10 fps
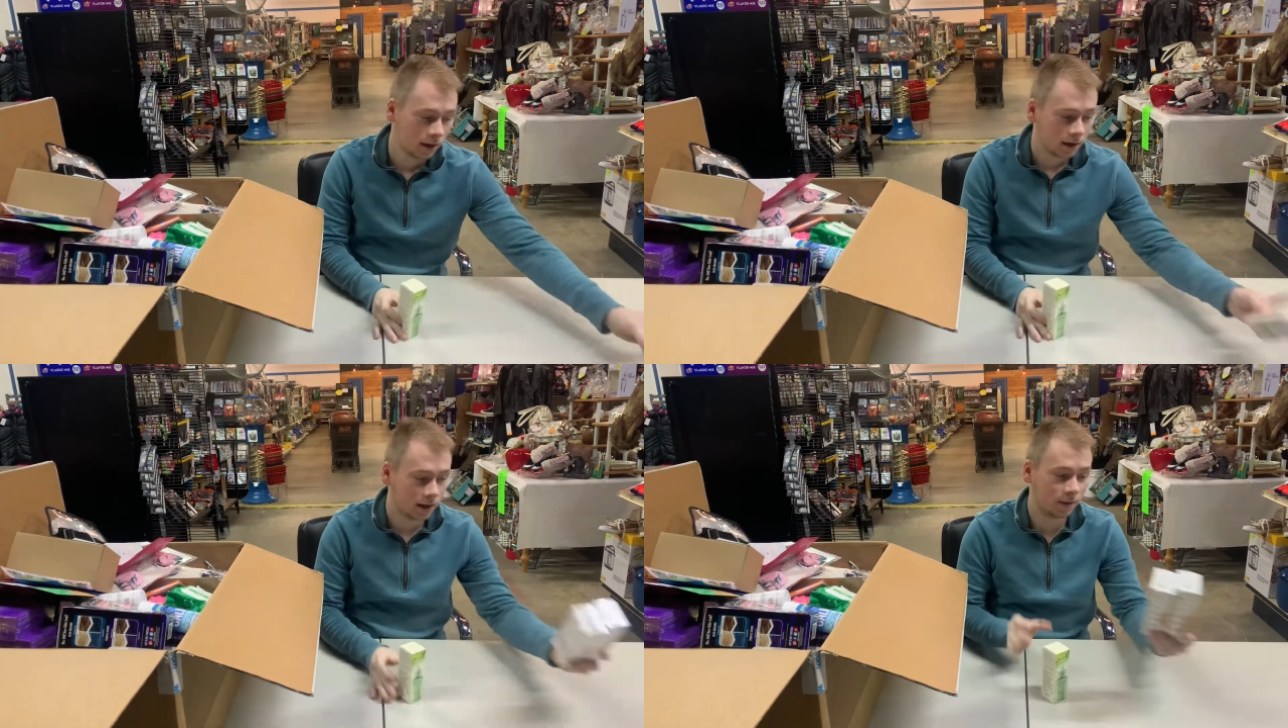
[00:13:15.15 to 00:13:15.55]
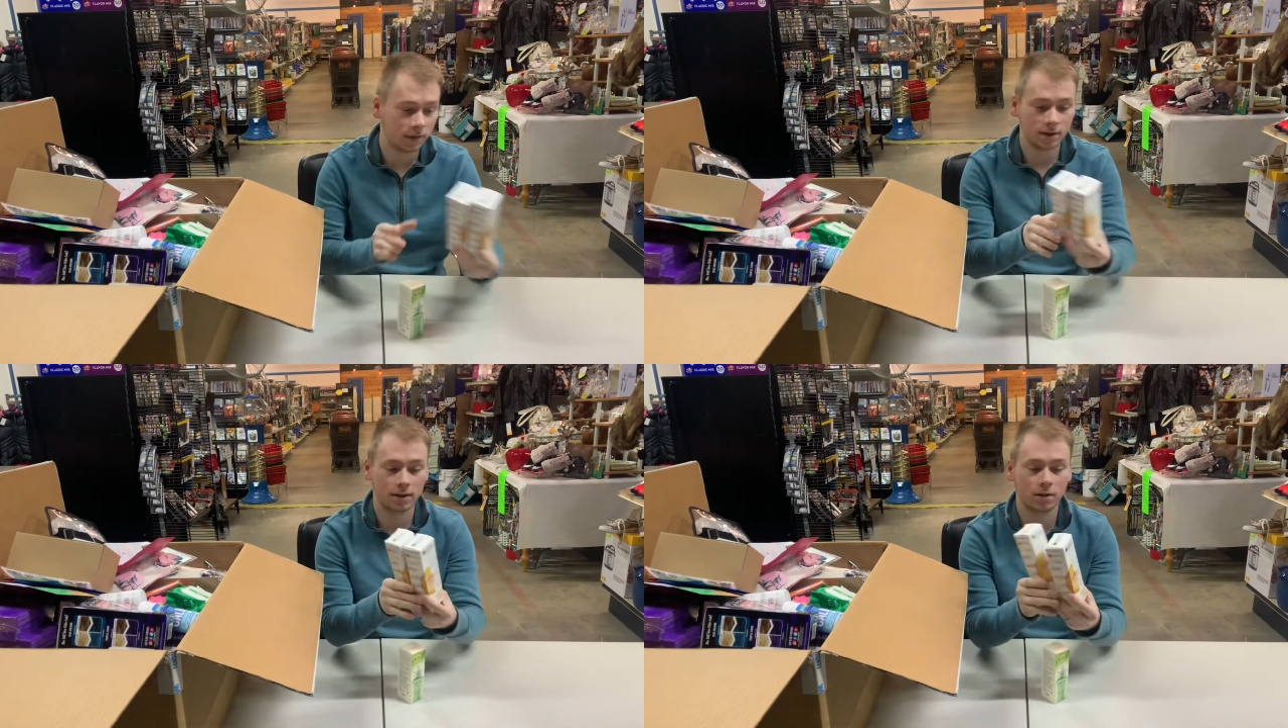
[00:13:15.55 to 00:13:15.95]
if
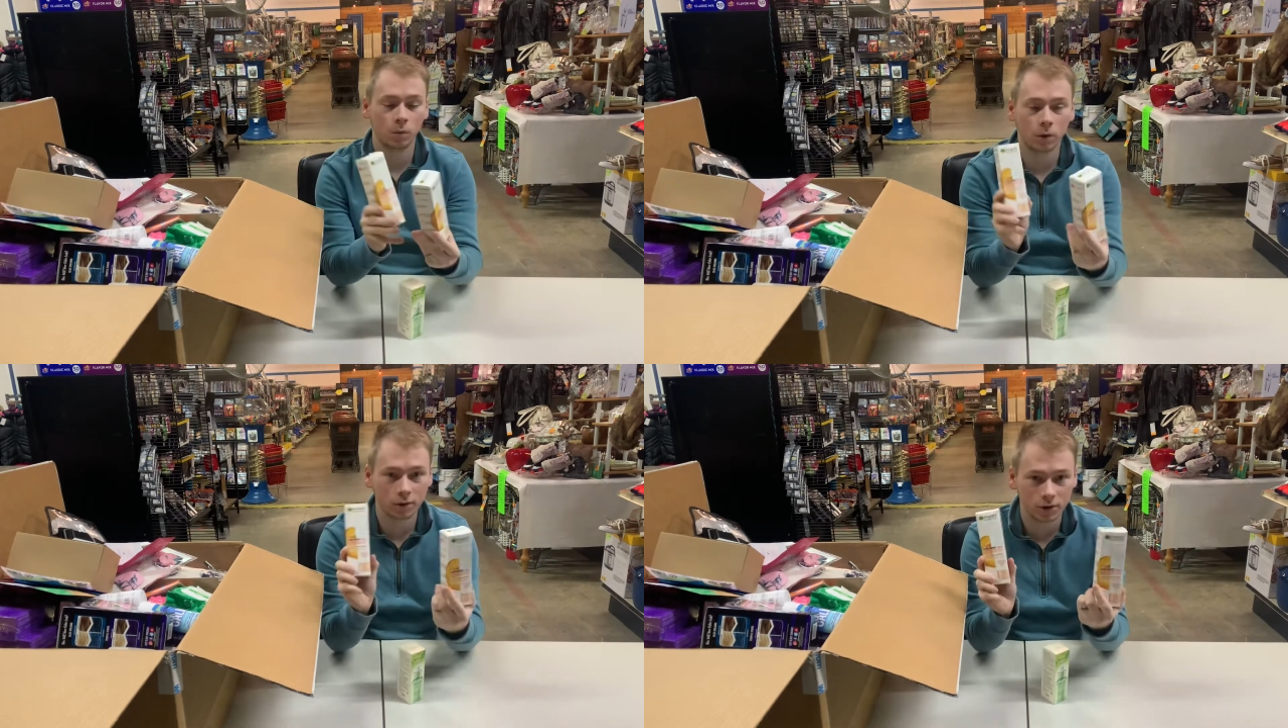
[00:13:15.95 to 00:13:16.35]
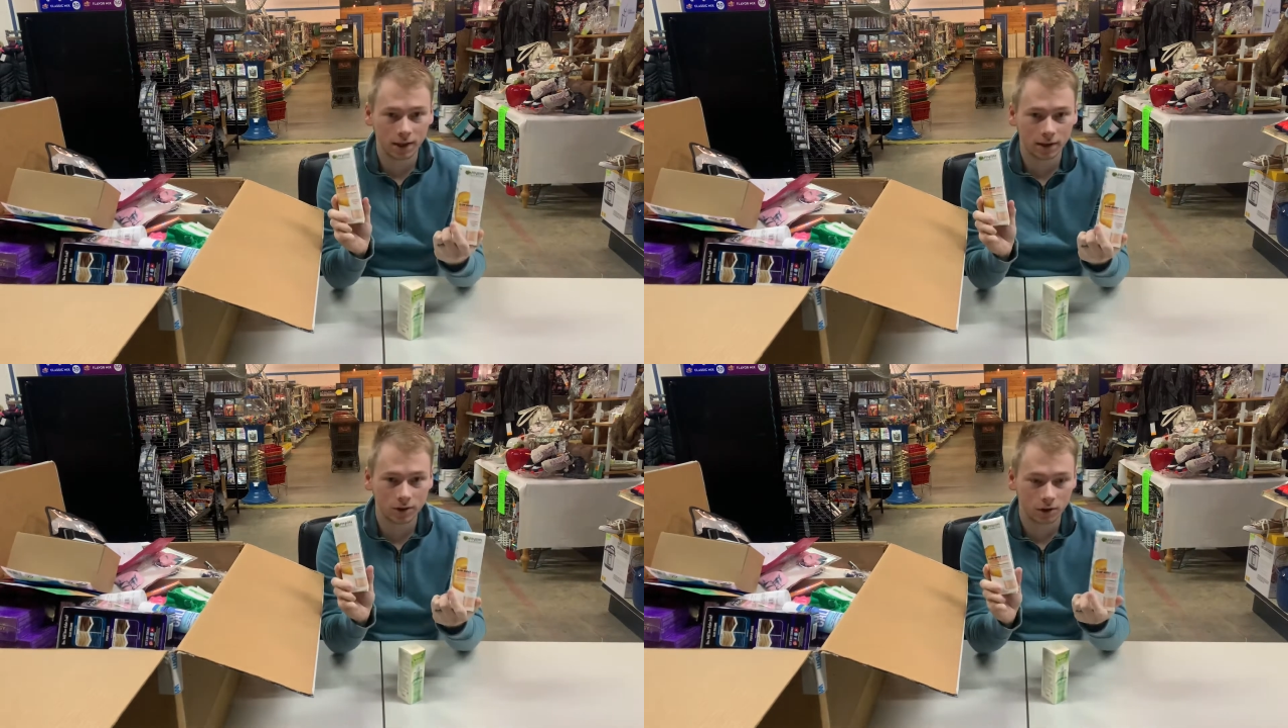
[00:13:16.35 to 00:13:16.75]
this isn't worth
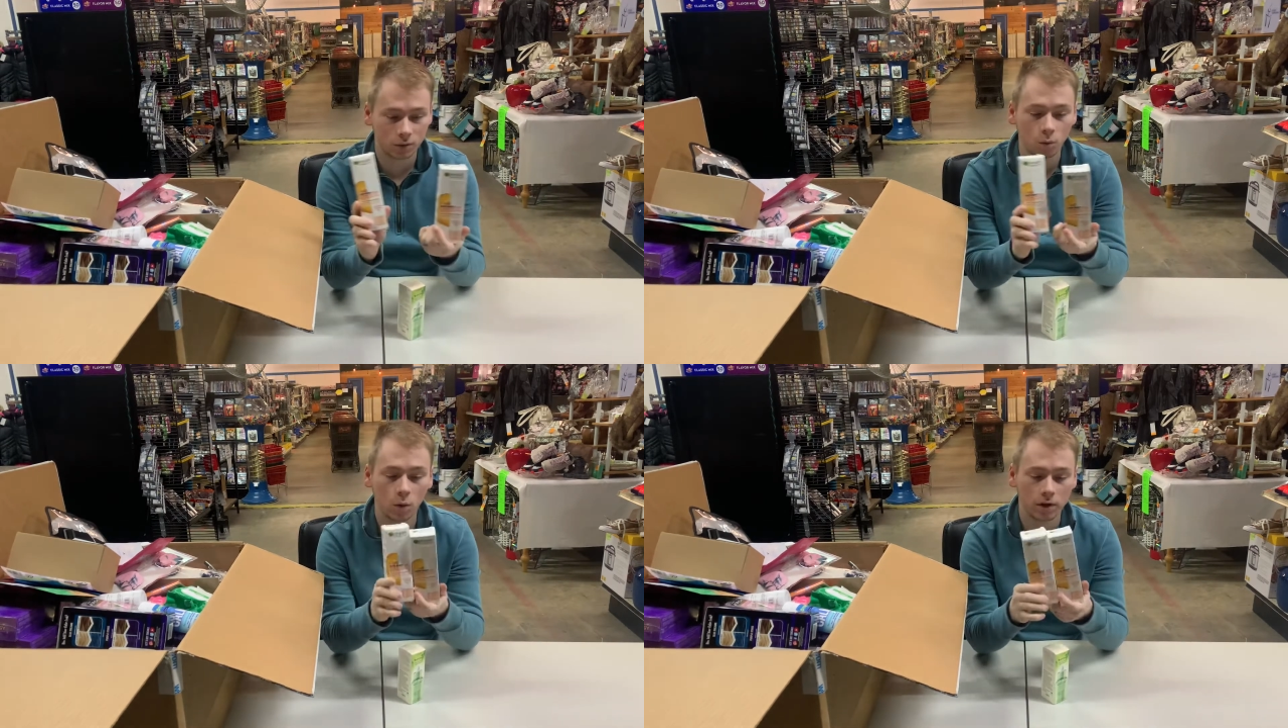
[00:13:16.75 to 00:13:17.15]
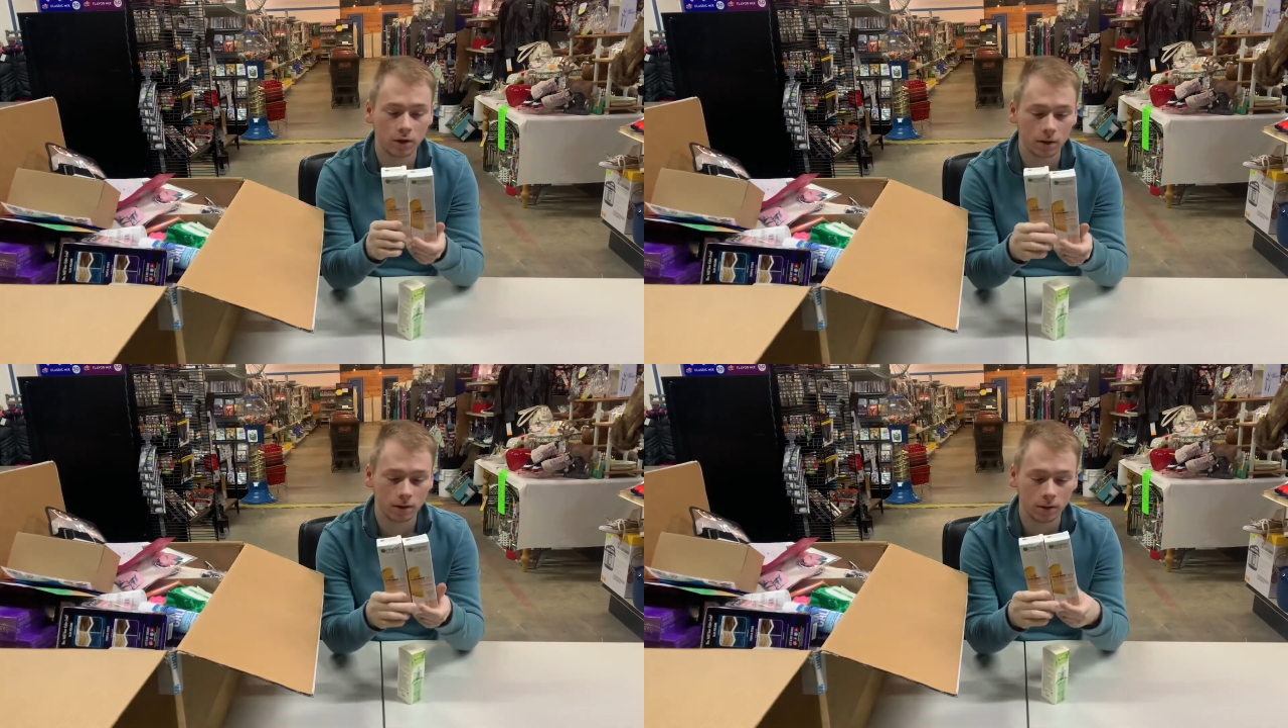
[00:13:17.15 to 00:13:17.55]
selling just one, you
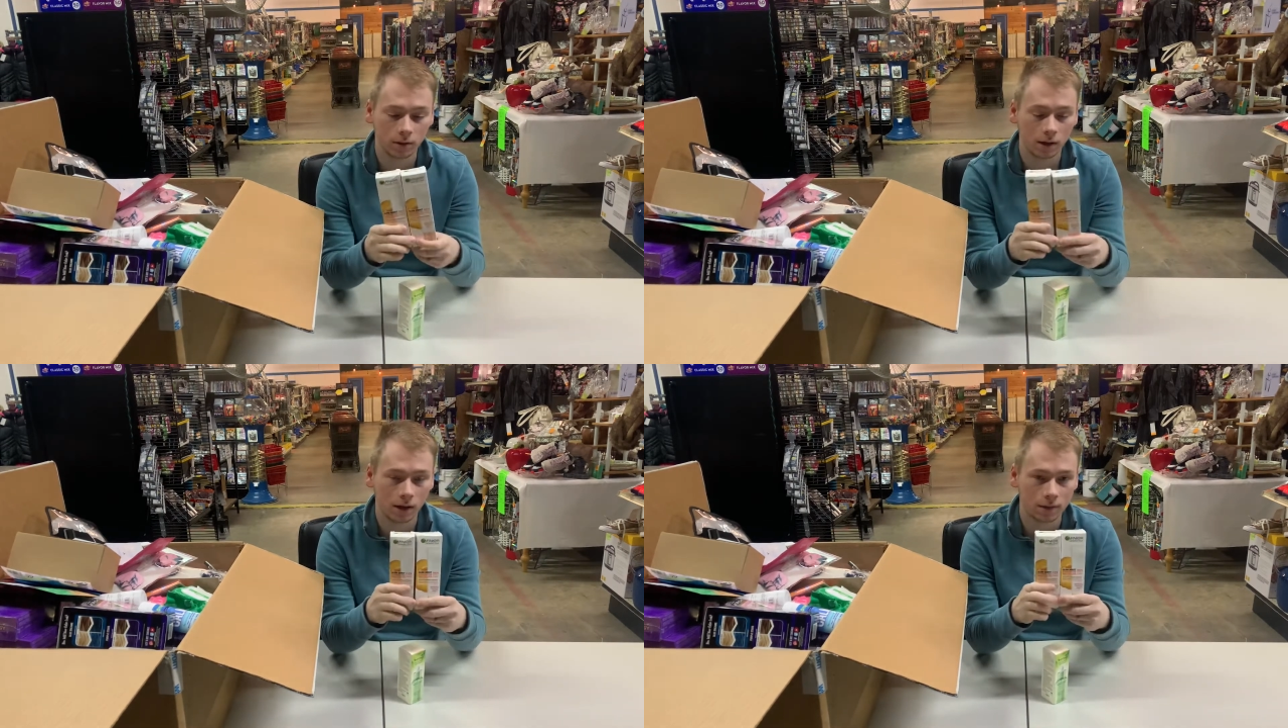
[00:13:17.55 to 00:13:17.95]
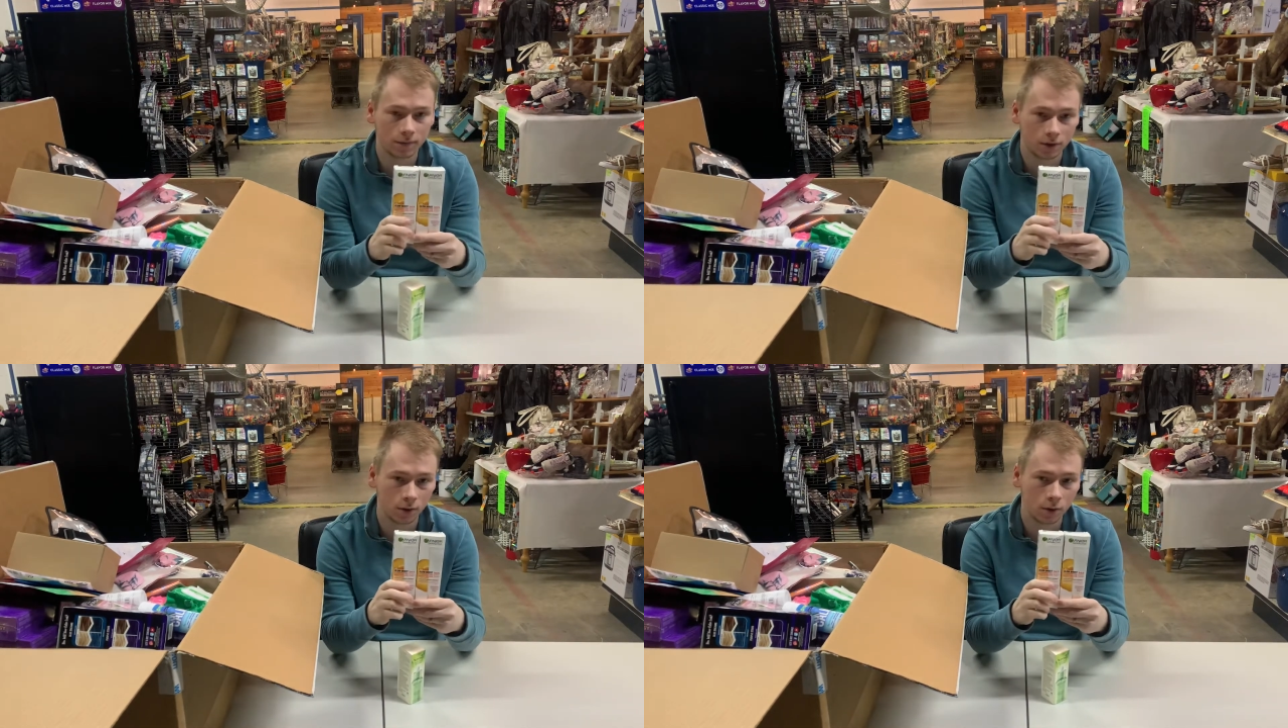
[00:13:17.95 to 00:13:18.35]
can do a lot of
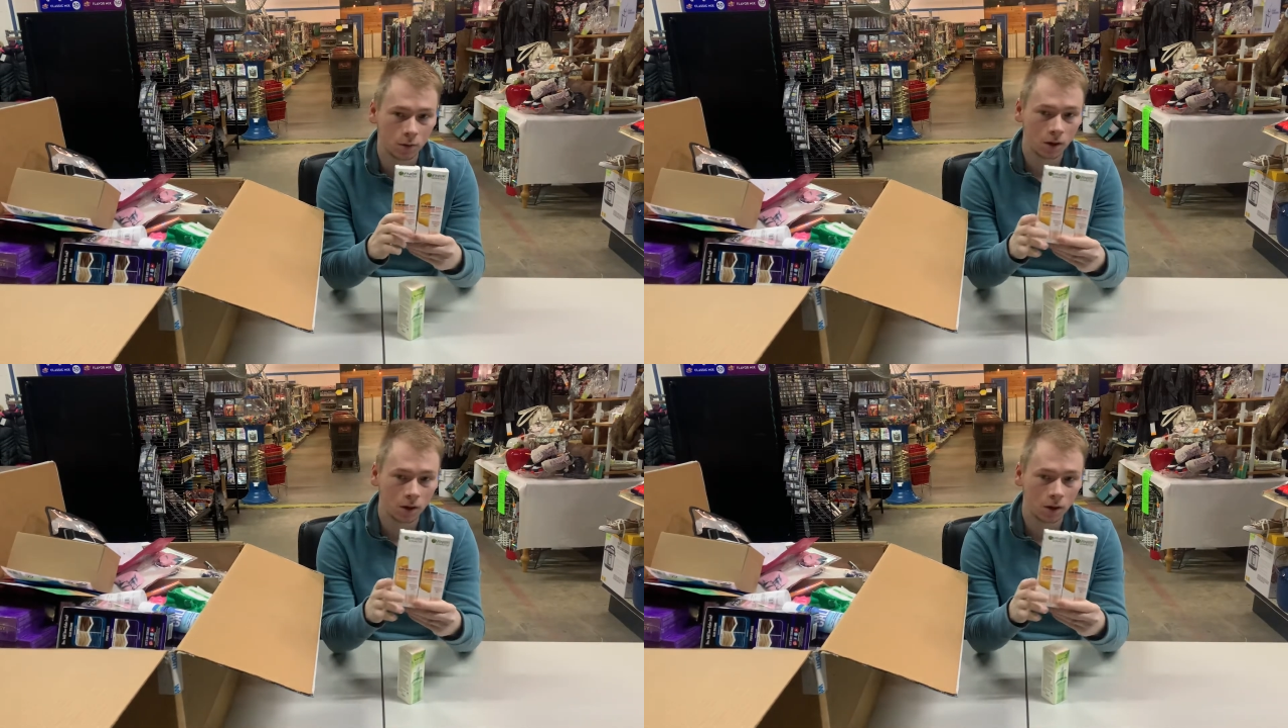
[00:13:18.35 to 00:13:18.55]
2